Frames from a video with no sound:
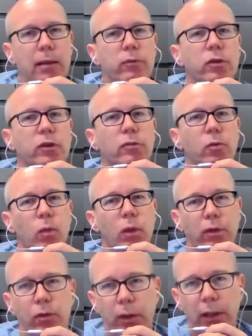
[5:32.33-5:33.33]
it becomes
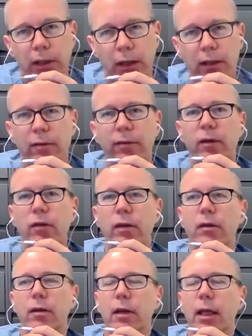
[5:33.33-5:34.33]
just once a week
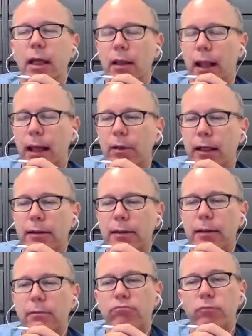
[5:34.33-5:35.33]
doctor visits and
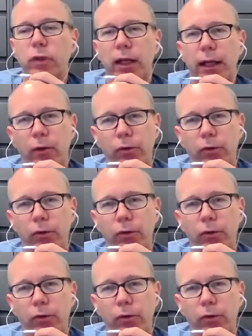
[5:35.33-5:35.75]
lab tests.